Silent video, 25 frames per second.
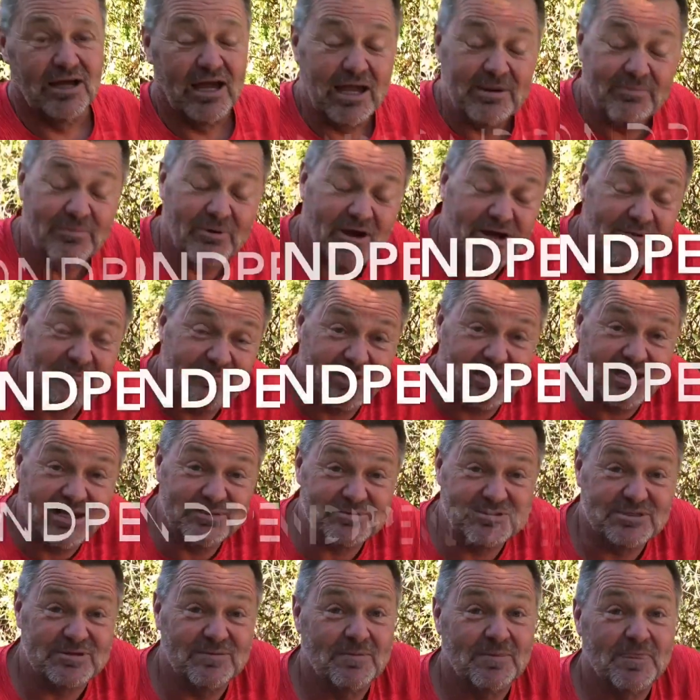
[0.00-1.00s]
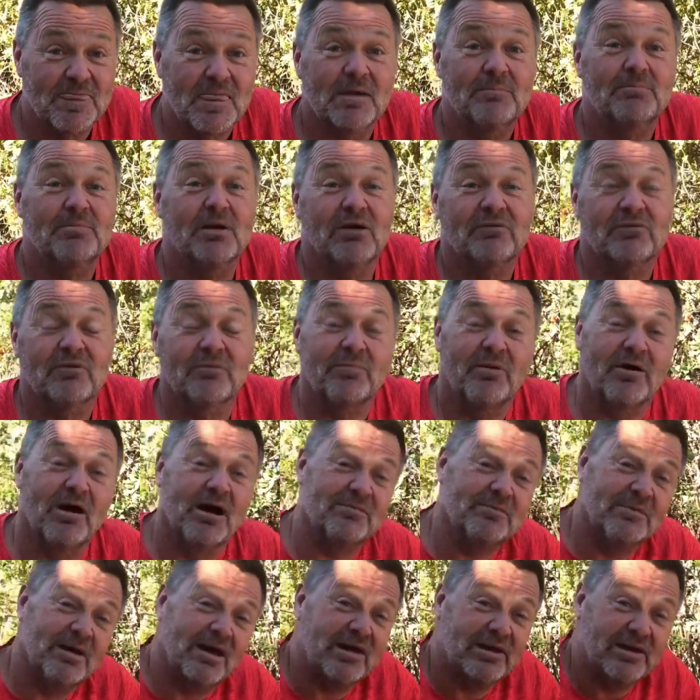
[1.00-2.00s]
Hey Pond Peeps, Bill from
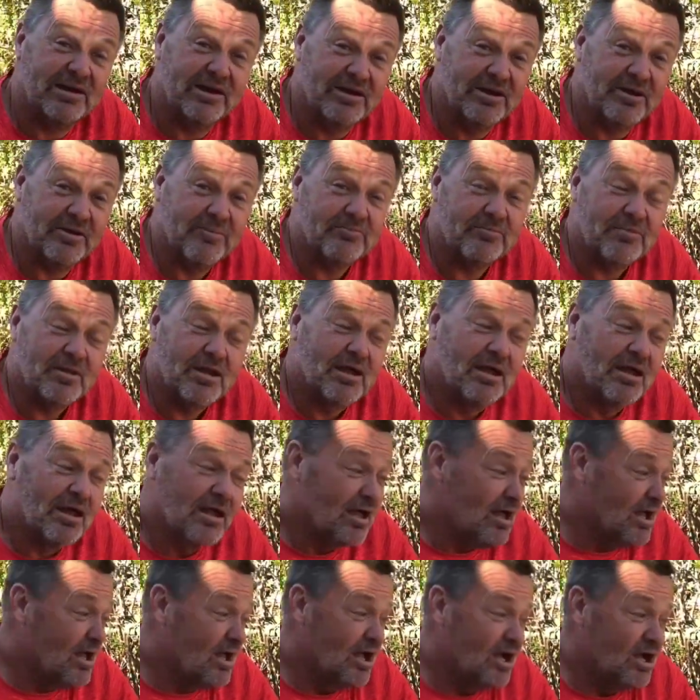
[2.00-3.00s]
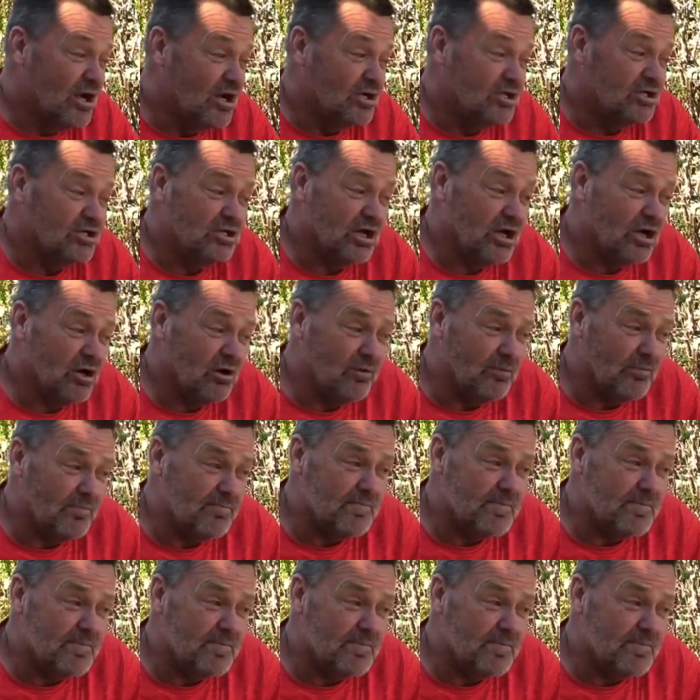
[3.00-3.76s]
Pondman here. You know,